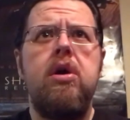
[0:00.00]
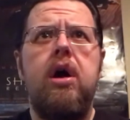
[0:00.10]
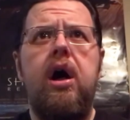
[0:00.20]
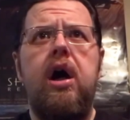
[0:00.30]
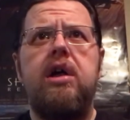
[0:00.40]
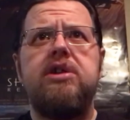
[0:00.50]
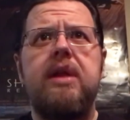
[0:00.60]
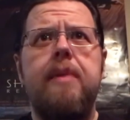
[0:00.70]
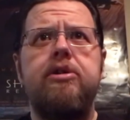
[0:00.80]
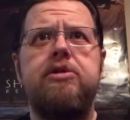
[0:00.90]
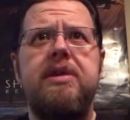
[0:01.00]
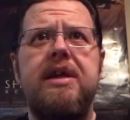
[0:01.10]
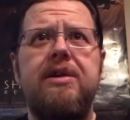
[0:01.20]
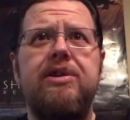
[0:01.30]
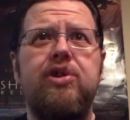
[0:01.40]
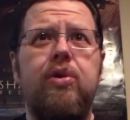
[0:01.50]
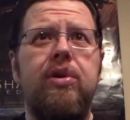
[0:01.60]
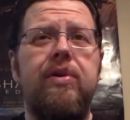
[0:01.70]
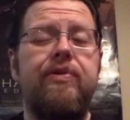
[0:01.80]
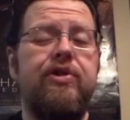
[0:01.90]
So that puts me down a
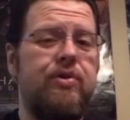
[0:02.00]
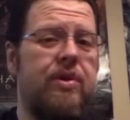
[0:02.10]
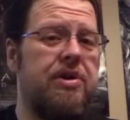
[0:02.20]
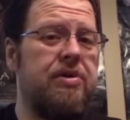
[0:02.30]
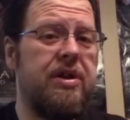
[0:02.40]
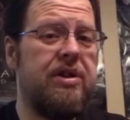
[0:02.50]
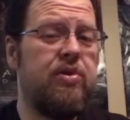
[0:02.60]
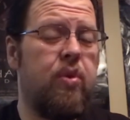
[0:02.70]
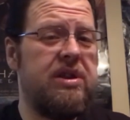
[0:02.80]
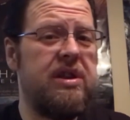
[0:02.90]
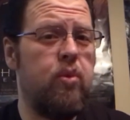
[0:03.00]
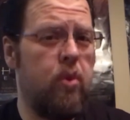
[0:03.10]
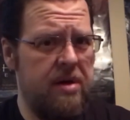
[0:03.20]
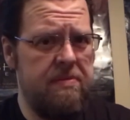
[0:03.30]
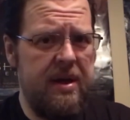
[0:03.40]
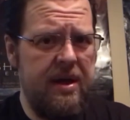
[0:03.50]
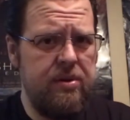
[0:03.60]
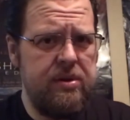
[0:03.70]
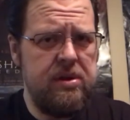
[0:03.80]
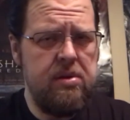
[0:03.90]
total of 221
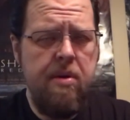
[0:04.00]
pounds.